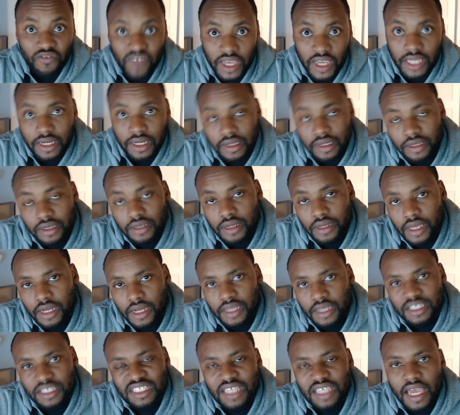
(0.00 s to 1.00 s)

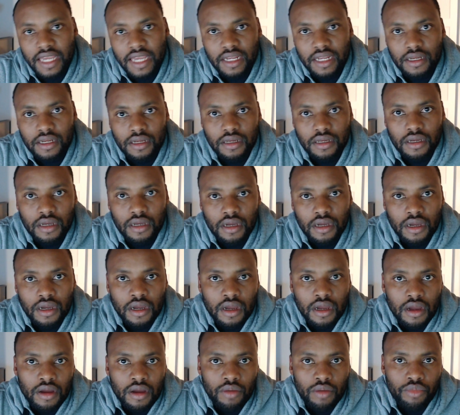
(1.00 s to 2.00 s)
motivated and excited,
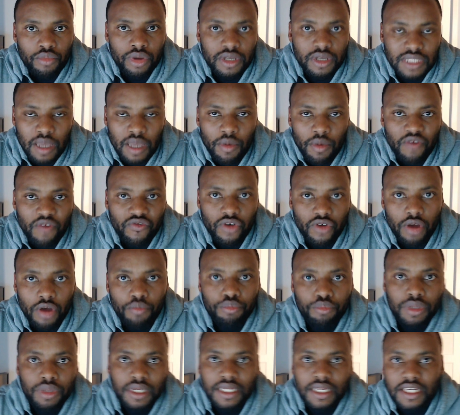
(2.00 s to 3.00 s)
because I'm
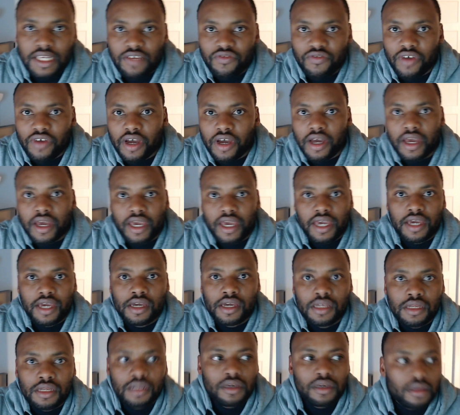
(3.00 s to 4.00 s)
a firm
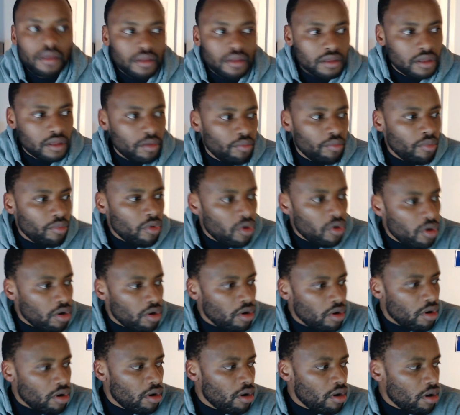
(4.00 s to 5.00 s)
believer in the
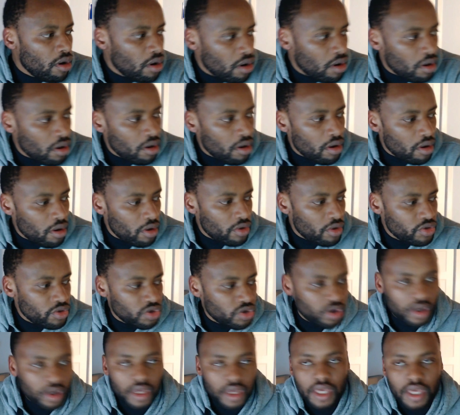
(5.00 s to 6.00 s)
more
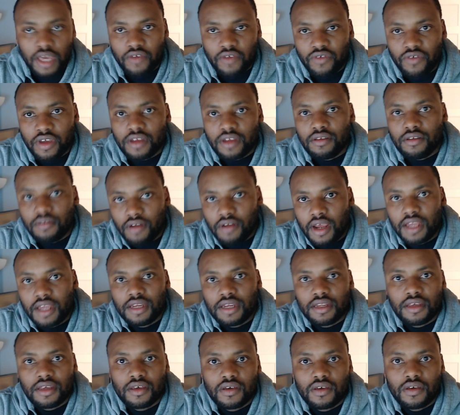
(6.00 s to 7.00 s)
you're given,
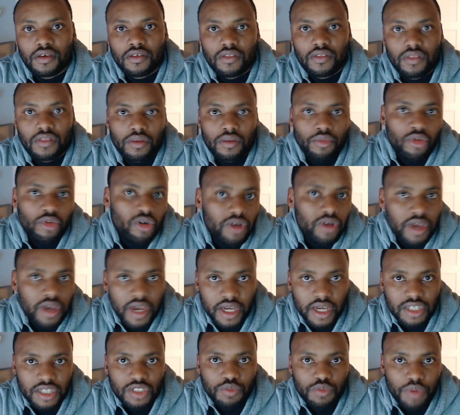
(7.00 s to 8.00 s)
right, the
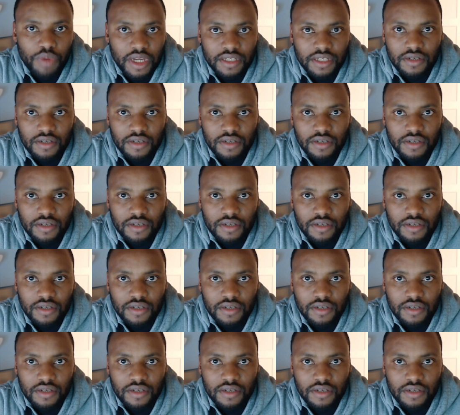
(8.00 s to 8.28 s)
more you're